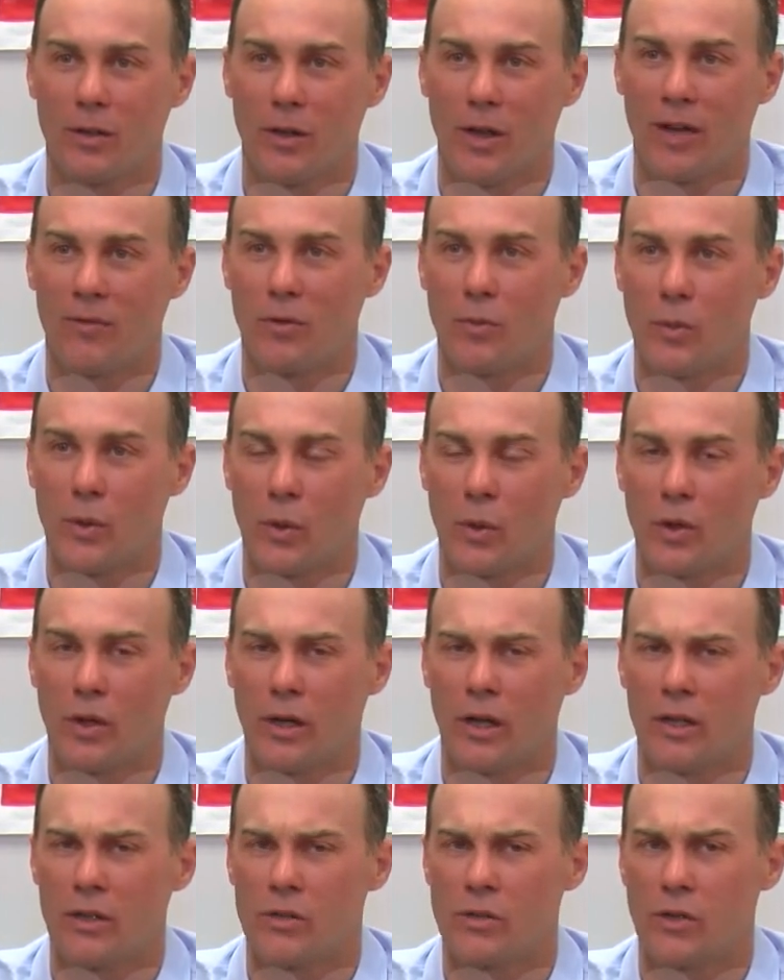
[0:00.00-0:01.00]
You have to be
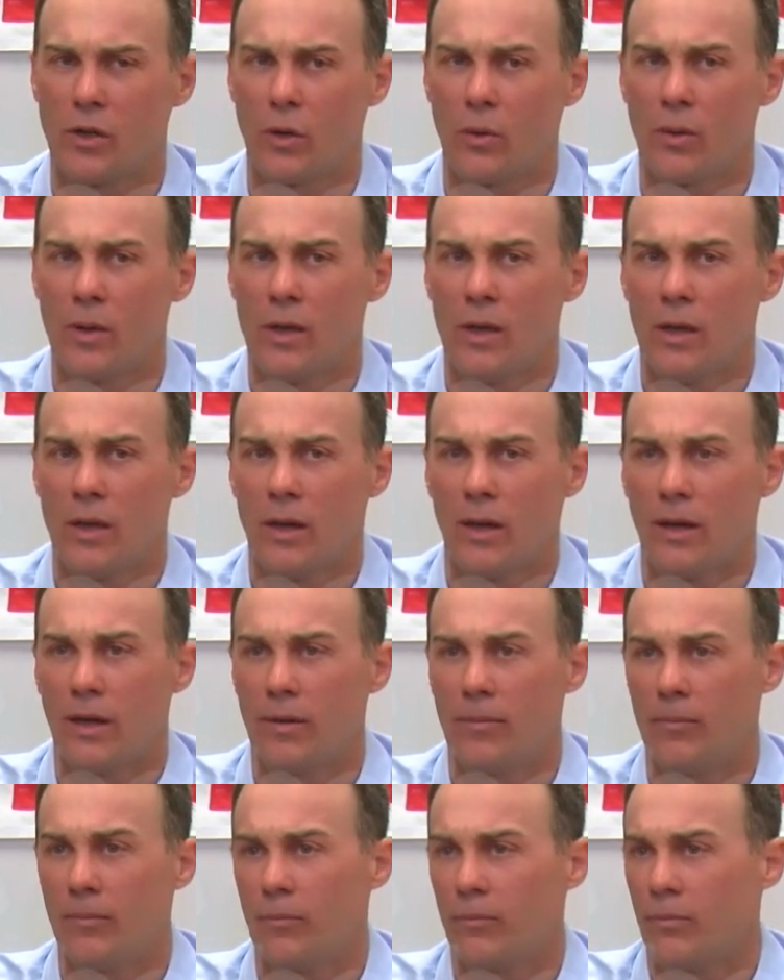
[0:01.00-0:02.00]
organized. So
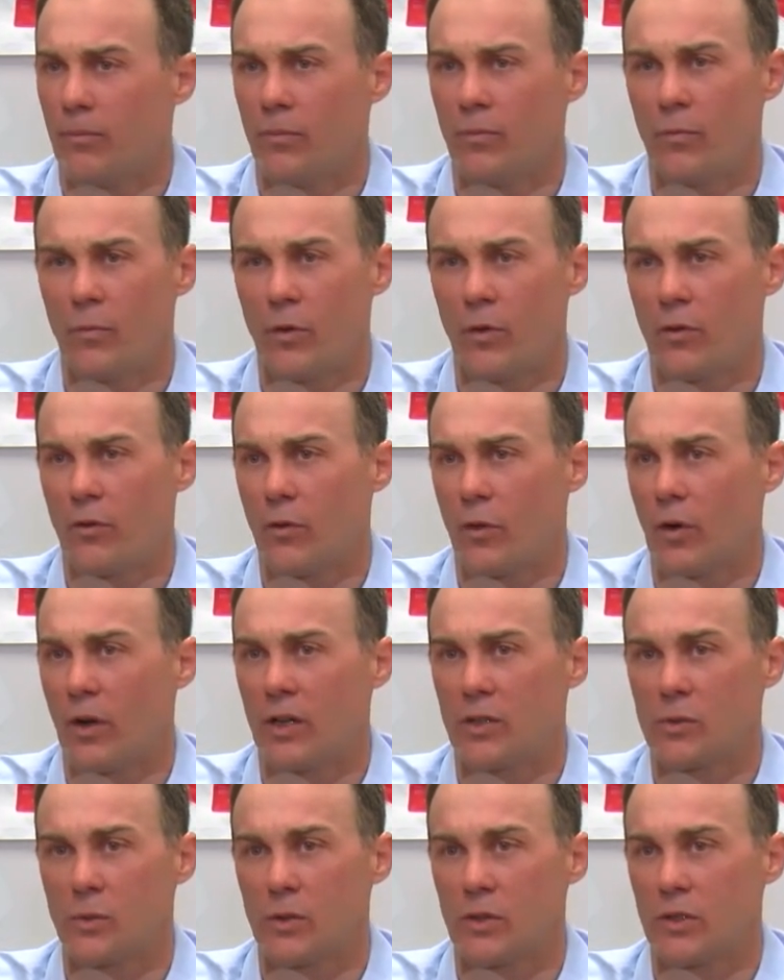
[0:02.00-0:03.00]
um, for, for
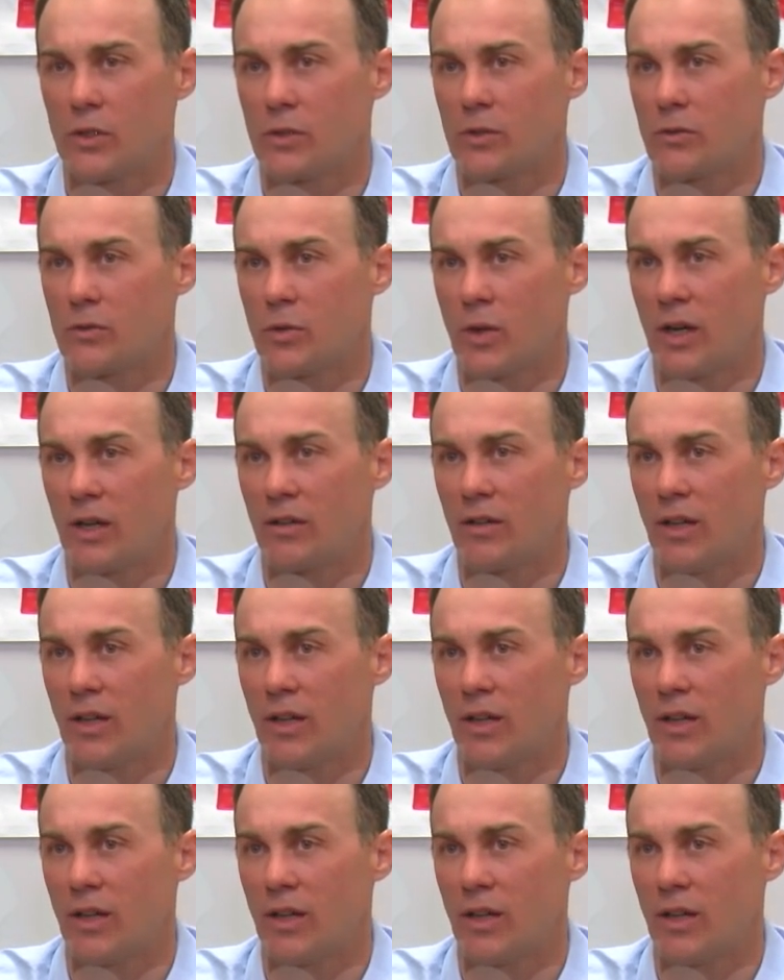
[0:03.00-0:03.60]
us, we just try to